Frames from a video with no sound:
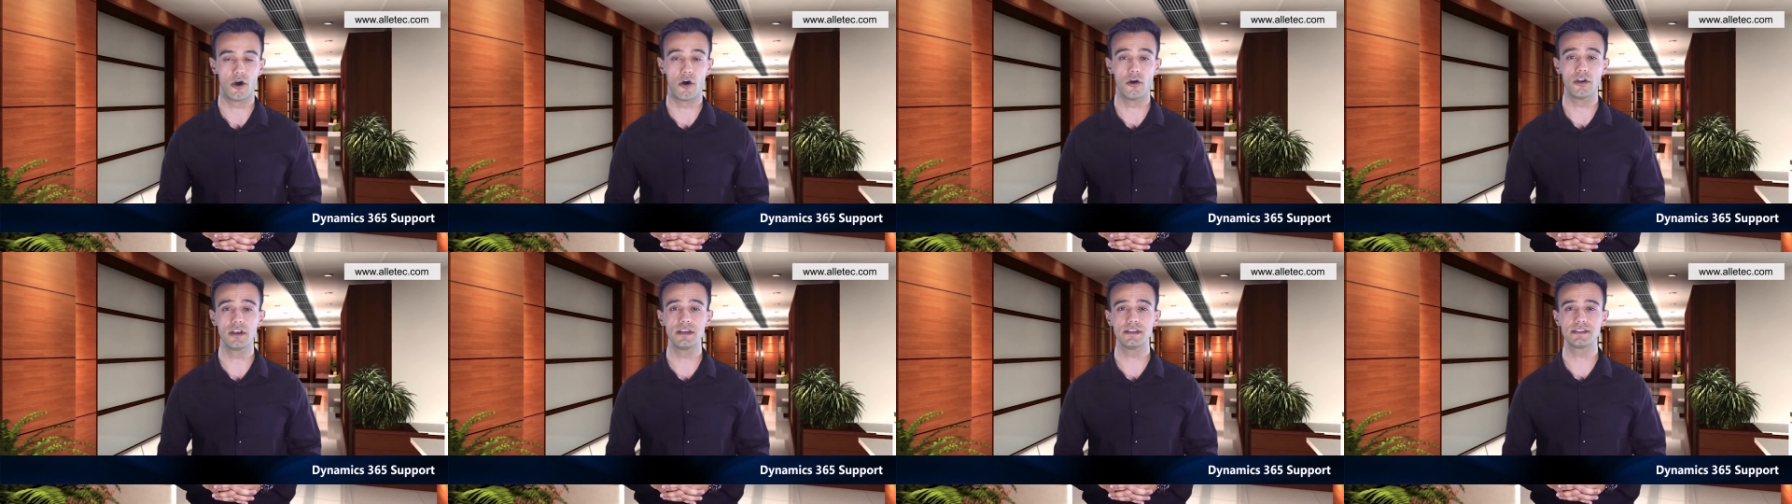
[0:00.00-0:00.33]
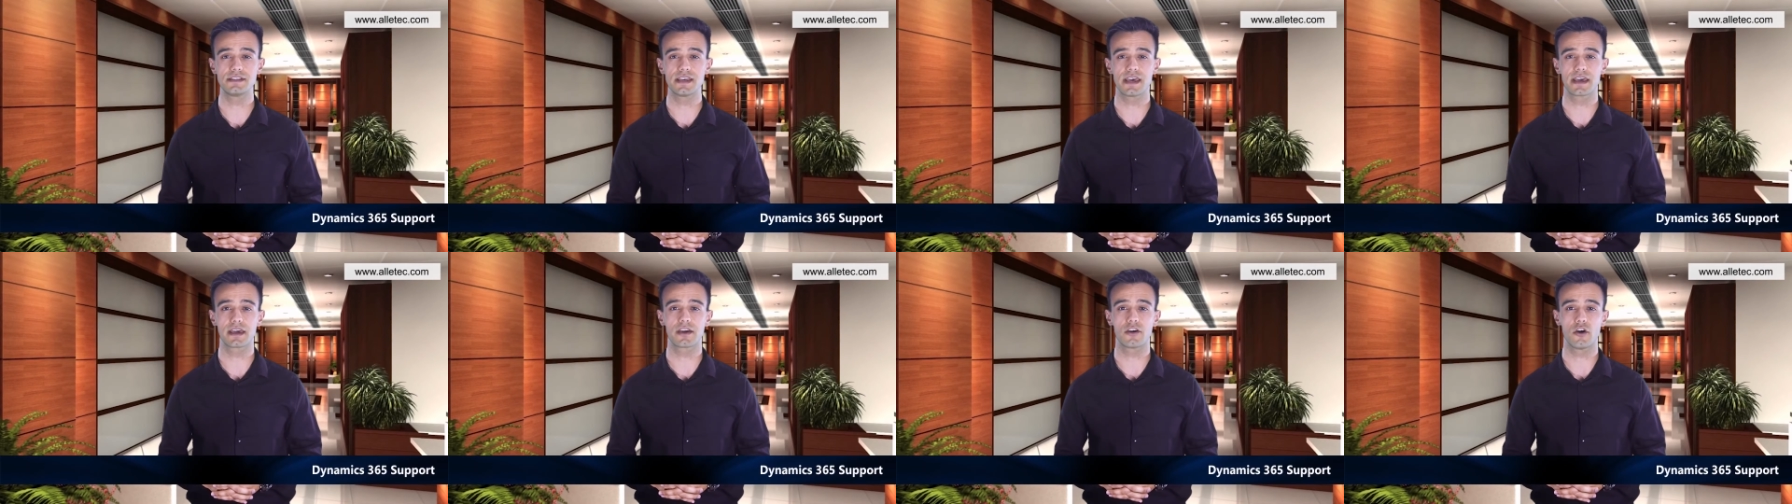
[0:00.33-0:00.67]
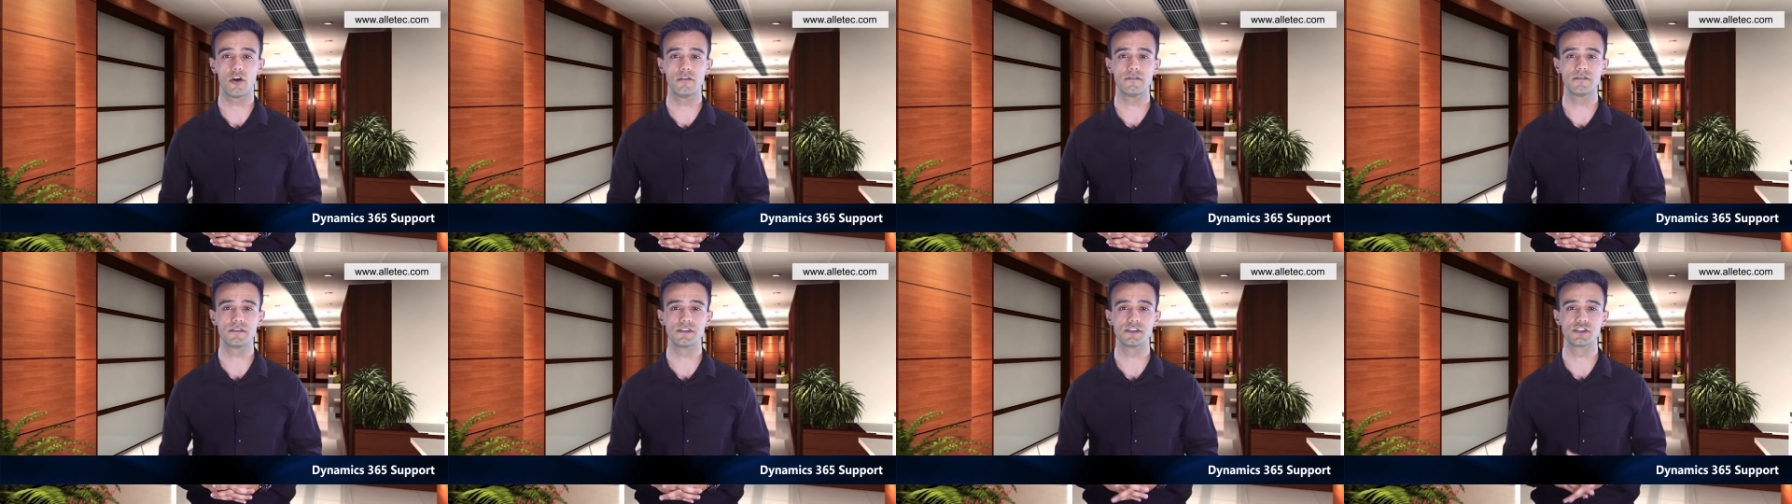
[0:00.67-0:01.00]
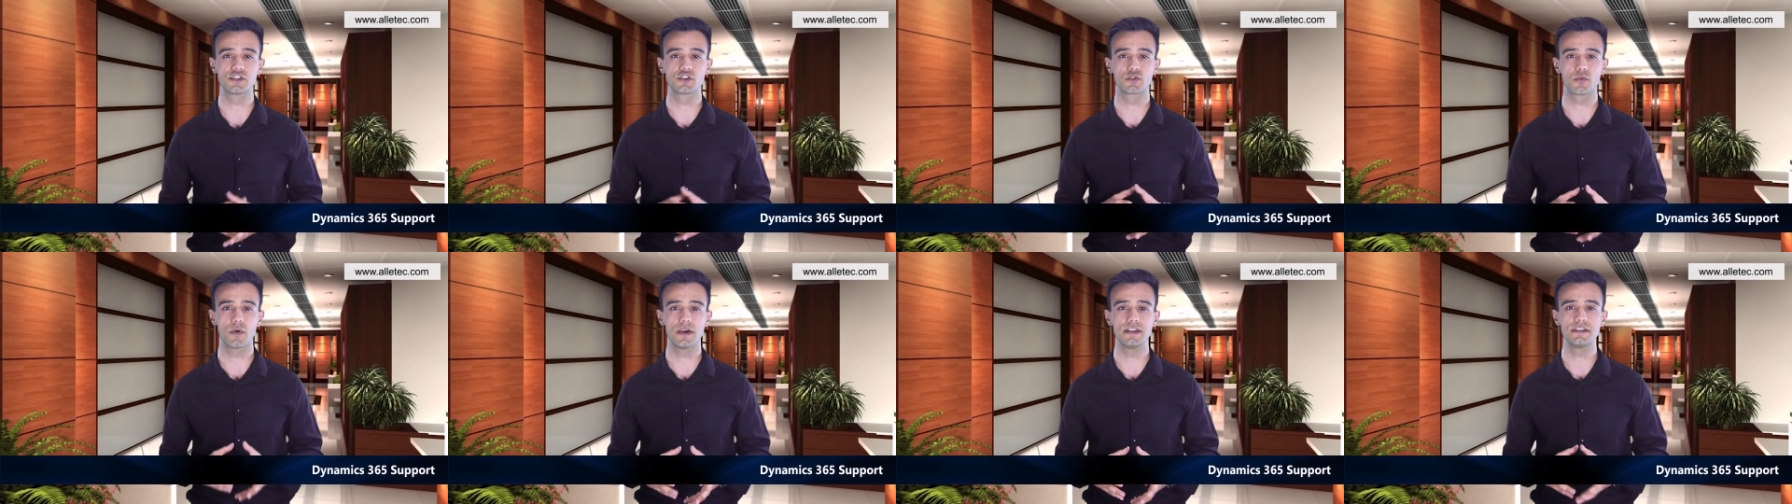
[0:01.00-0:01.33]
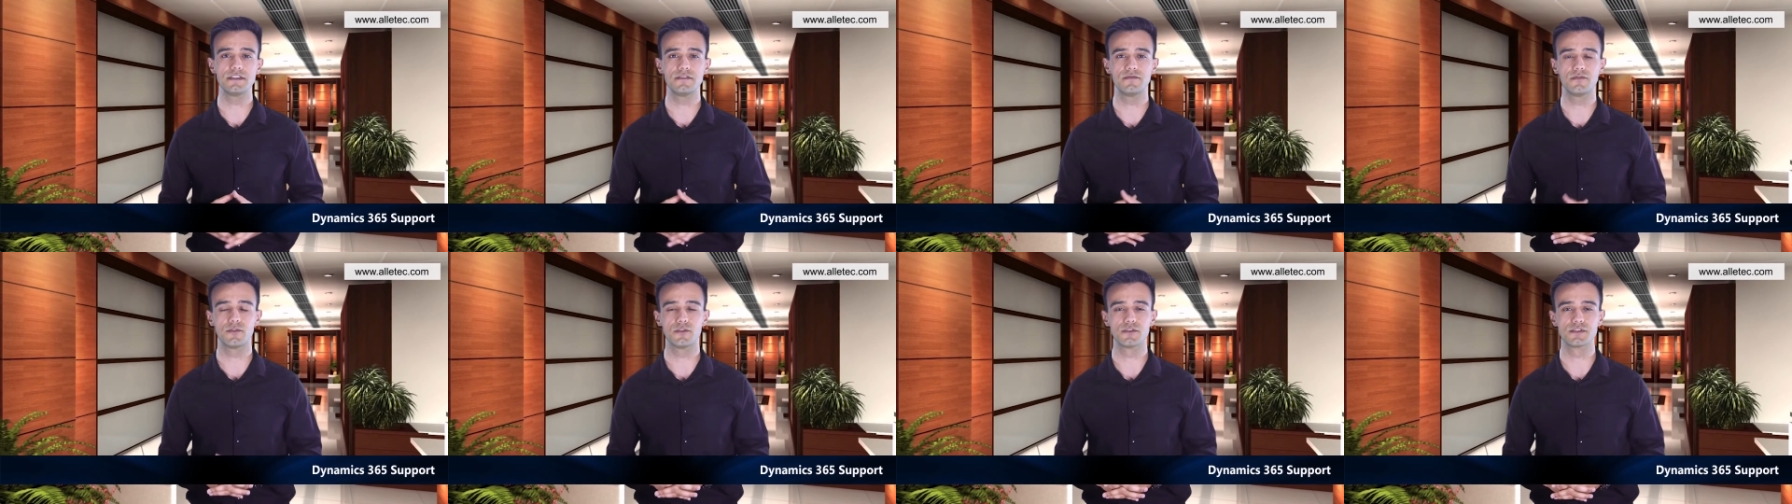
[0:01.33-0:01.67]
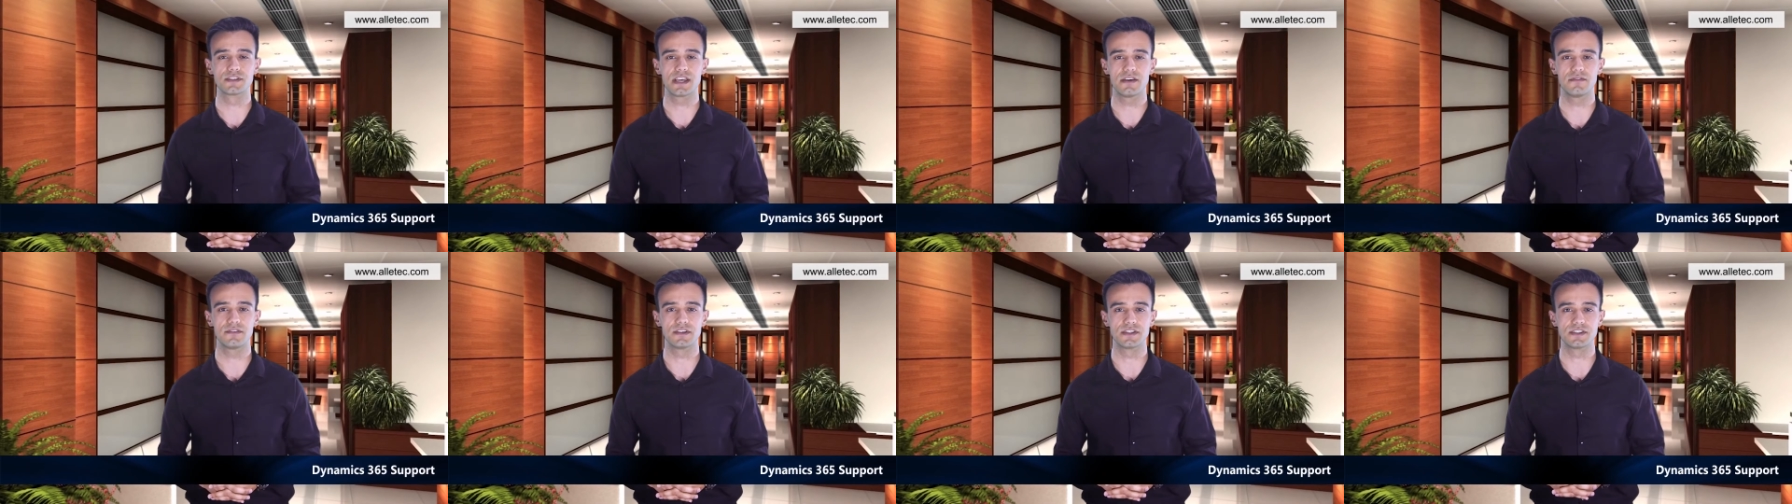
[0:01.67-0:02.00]
Alletec offers 24
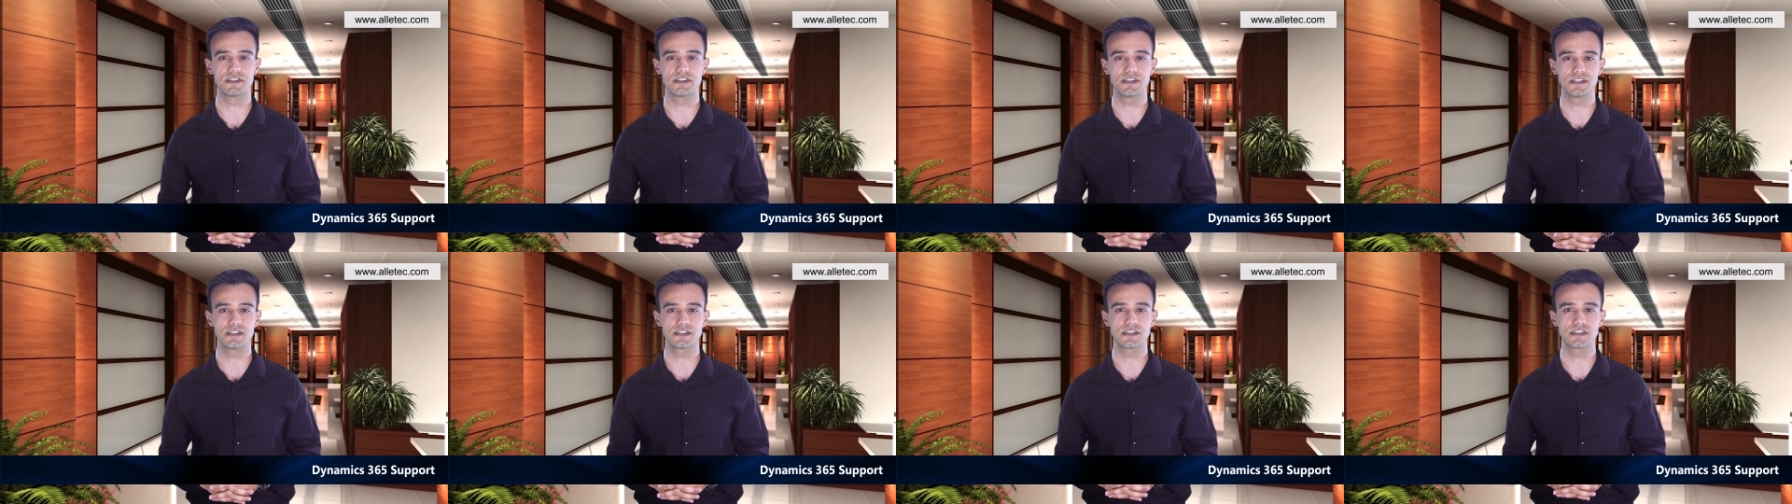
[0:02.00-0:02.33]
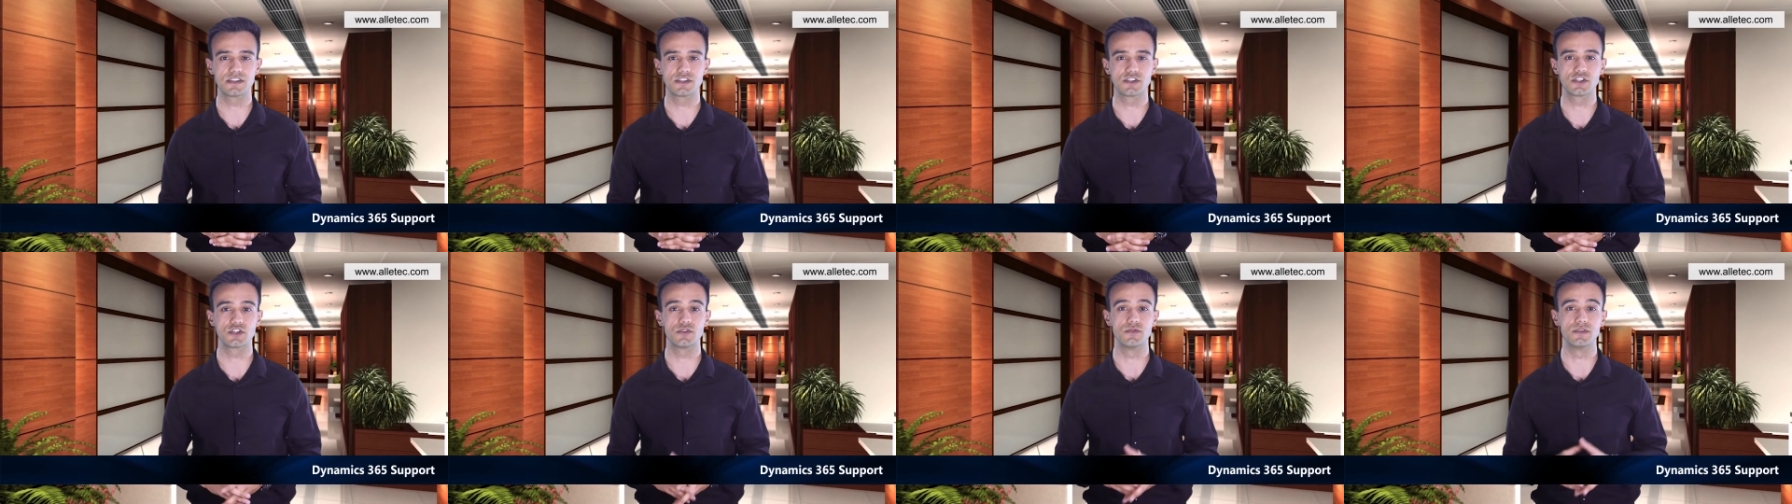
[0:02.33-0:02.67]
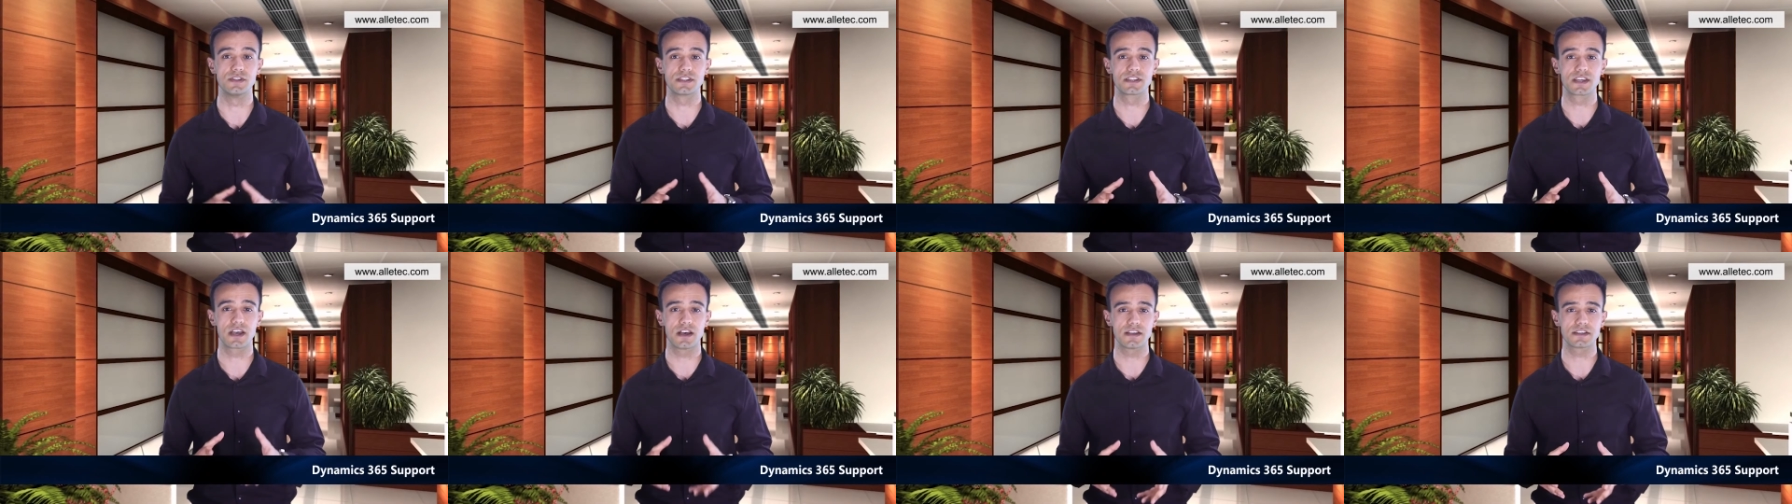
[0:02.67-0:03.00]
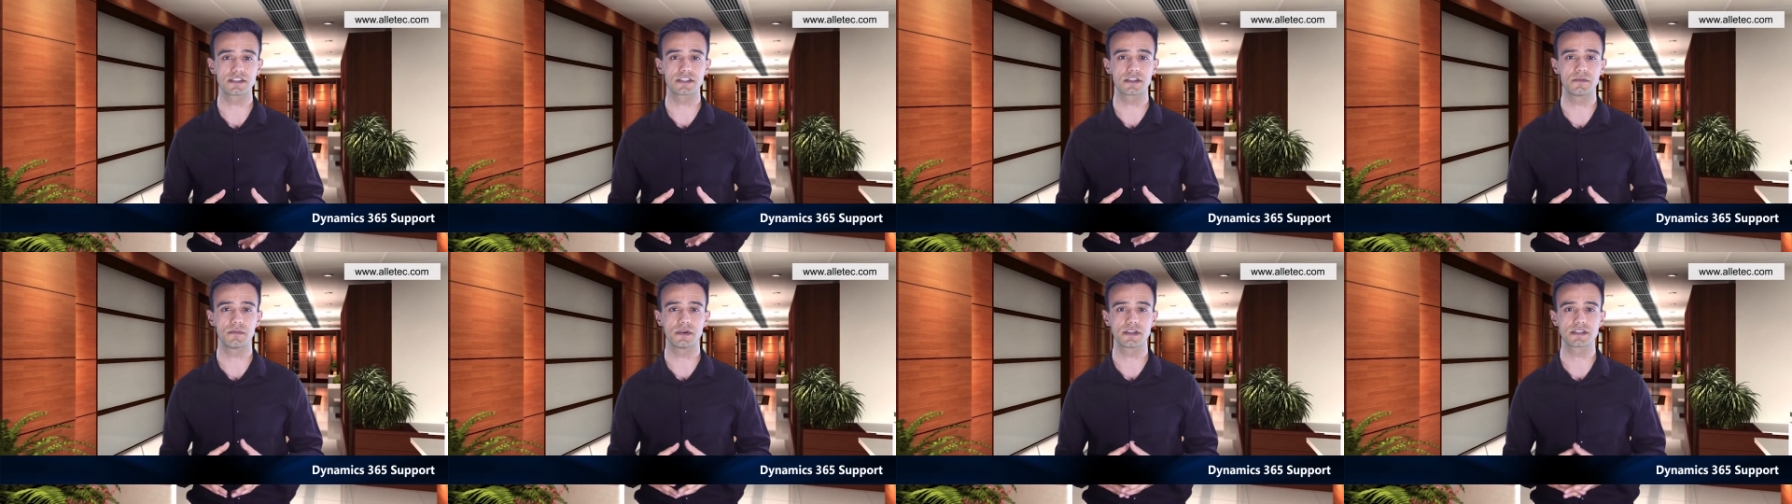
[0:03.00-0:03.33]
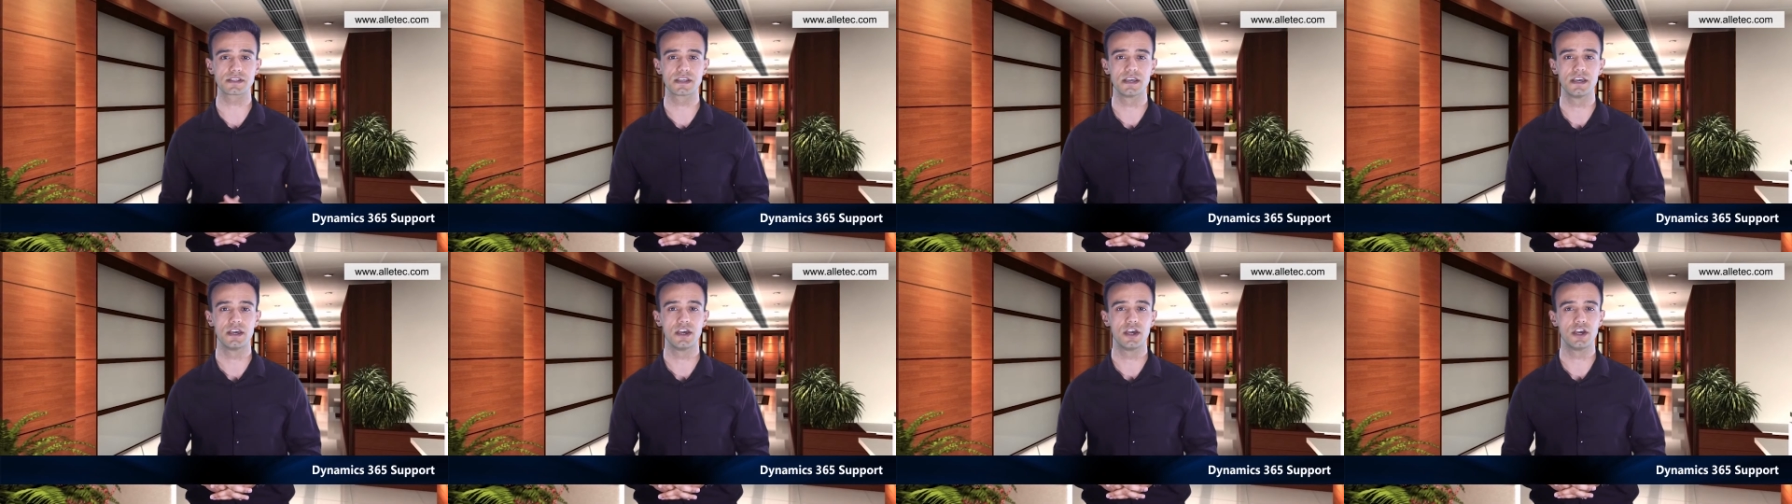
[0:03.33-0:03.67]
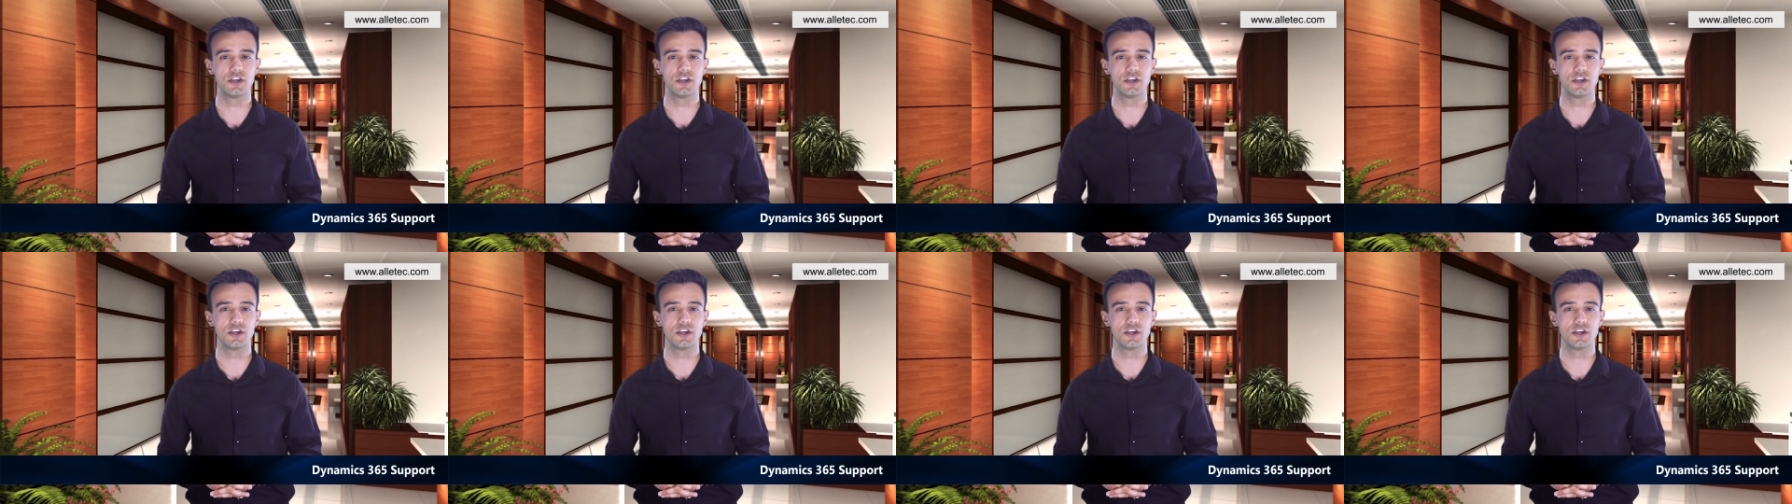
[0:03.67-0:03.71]
7 assistance to its customers,